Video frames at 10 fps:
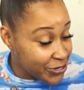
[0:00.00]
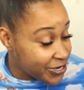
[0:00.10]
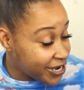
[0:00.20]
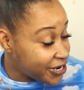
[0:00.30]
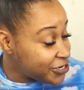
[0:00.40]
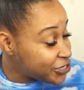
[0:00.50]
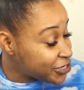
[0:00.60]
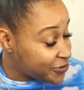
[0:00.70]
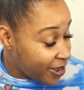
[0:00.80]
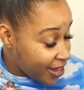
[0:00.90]
Done, you
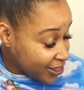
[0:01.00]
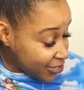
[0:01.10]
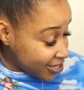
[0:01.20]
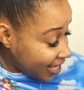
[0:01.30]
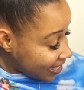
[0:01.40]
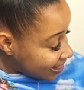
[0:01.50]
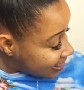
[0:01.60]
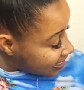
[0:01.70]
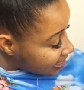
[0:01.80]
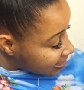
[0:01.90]
should look like
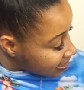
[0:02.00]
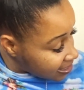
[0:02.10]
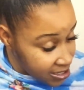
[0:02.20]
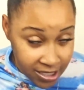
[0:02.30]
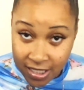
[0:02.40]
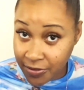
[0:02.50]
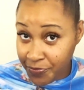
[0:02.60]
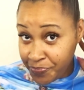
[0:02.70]
this.